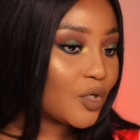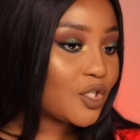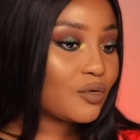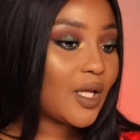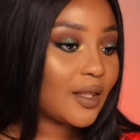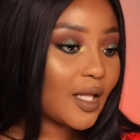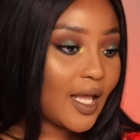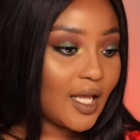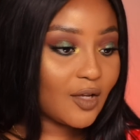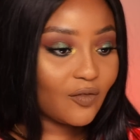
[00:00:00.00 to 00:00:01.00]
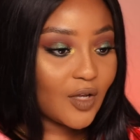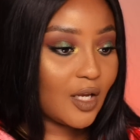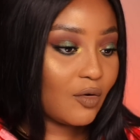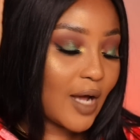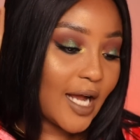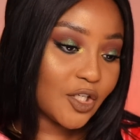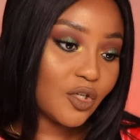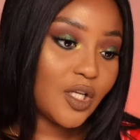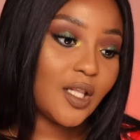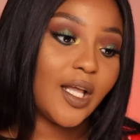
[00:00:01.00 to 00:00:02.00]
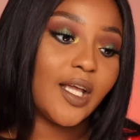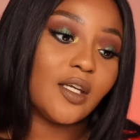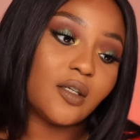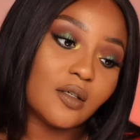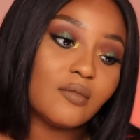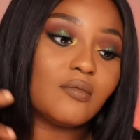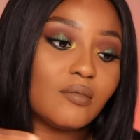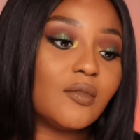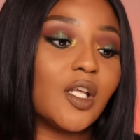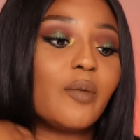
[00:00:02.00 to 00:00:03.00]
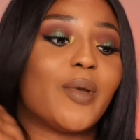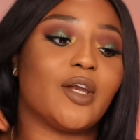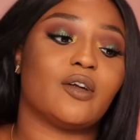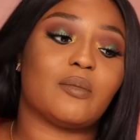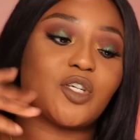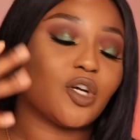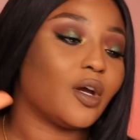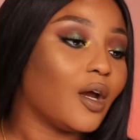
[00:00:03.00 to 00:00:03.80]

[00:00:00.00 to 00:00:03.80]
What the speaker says: Once you get the hang of it, it'll actually like look better, I'm sure.